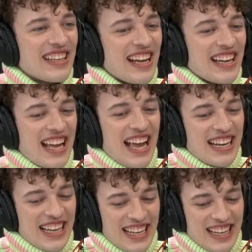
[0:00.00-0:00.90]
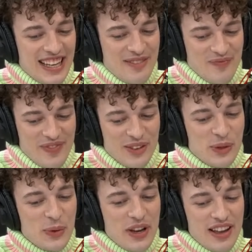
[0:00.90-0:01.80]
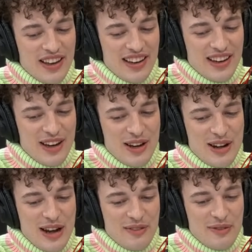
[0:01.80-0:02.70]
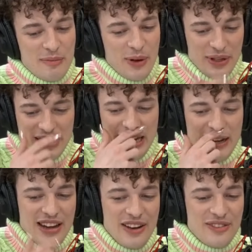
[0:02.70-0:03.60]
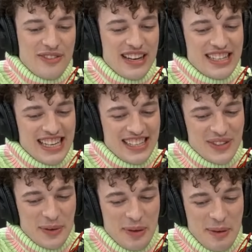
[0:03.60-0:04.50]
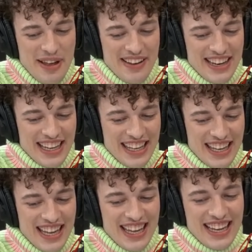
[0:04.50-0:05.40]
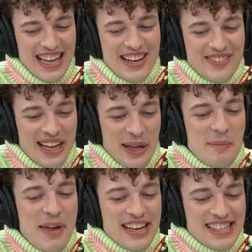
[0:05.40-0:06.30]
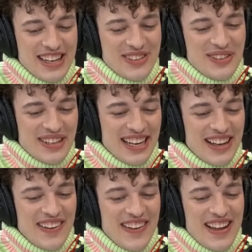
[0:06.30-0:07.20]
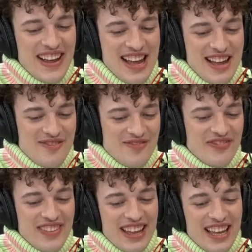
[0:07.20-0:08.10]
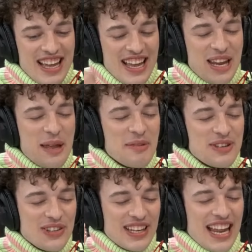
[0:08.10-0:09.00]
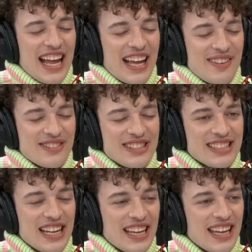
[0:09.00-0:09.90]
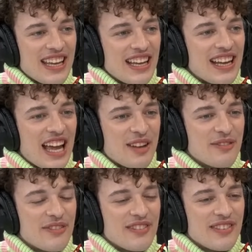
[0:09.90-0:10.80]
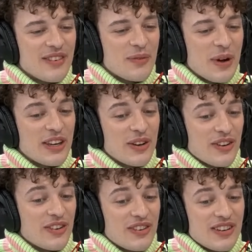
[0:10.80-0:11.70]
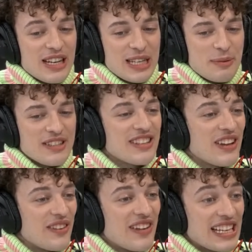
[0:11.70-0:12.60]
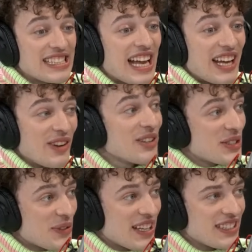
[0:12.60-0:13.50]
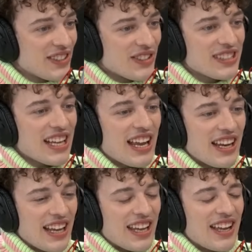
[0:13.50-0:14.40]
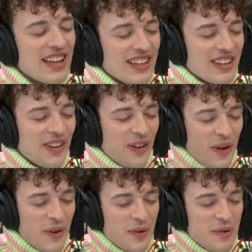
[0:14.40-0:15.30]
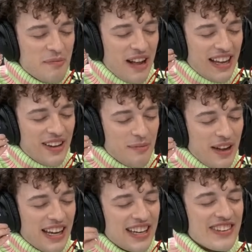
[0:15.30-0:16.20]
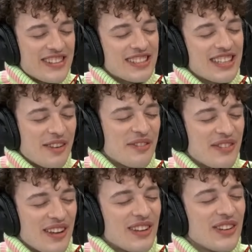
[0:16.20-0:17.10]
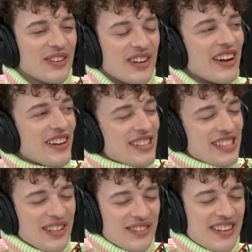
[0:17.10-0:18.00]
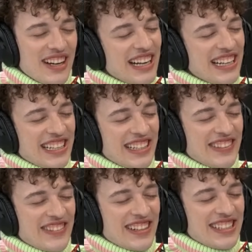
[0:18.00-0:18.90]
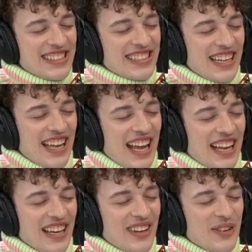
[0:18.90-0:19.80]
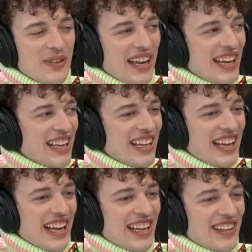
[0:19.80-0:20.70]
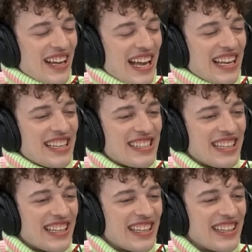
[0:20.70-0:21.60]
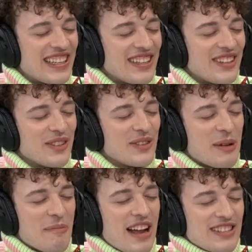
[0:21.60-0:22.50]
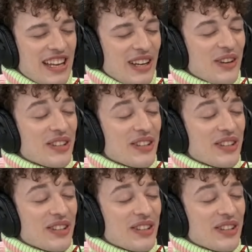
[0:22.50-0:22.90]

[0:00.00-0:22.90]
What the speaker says: had like Luna from Poland and her friend. They told me about like kind of like a meditation or like an image you can have, just like kind of when you're experiencing a lot of anxiety or stress, you just kind of like, you go back in your mind and you just give your younger self a hug first, and then you wait and you imagine that you're